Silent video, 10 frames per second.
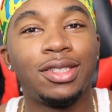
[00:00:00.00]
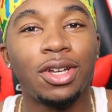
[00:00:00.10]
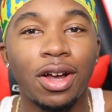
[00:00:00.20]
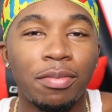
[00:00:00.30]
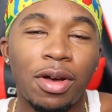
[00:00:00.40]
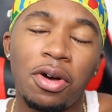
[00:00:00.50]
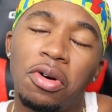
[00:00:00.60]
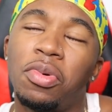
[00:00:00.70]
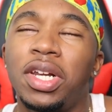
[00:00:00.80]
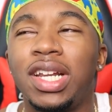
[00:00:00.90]
and talk about,
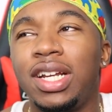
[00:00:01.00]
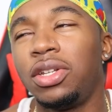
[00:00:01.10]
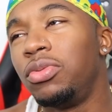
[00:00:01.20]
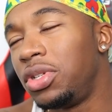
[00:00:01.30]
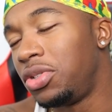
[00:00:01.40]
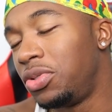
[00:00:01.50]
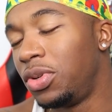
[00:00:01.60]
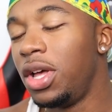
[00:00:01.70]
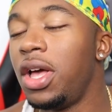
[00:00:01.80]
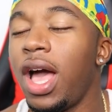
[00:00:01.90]
oh, what did I do to you?